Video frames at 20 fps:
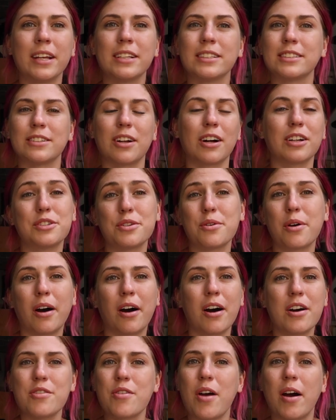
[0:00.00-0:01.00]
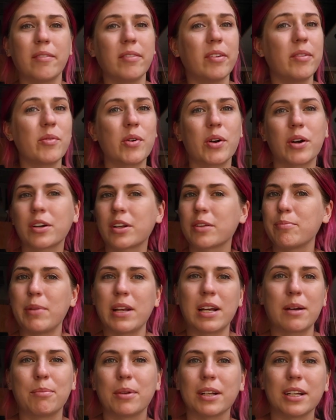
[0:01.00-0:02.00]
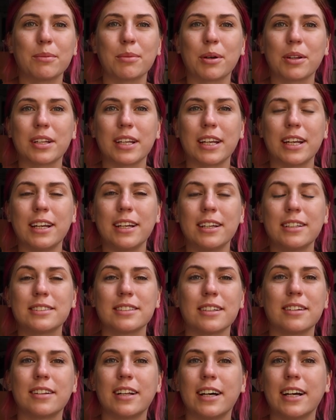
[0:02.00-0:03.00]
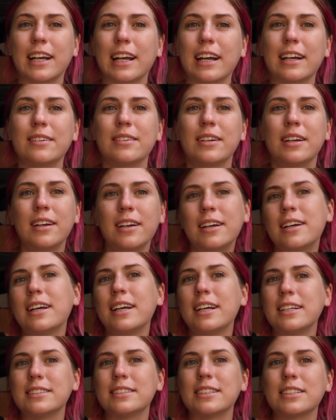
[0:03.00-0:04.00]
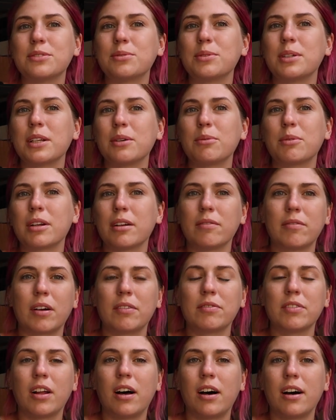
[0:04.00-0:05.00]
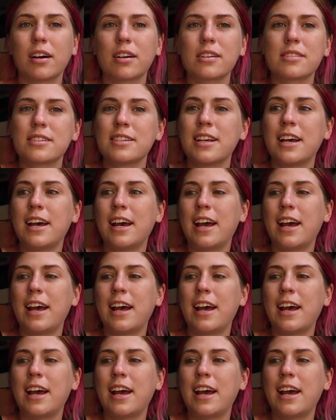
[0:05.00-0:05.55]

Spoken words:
It's not too hot. You haven't even heard me complain about the heat, so like, is this really one of our vlogs?